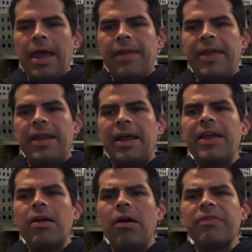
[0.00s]
And then I
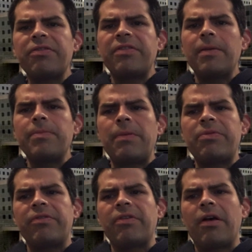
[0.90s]
think also
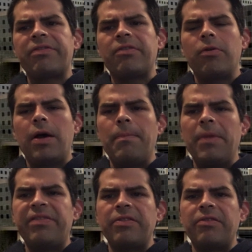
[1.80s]
sometimes there's also a
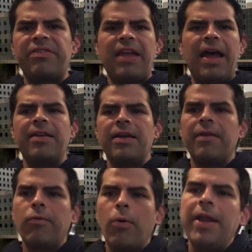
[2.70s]
misunderstanding
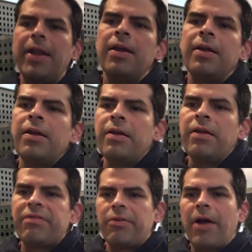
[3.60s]
of what
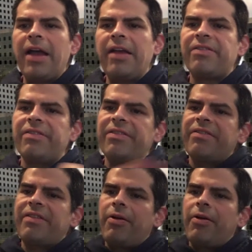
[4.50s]
psoriasis is.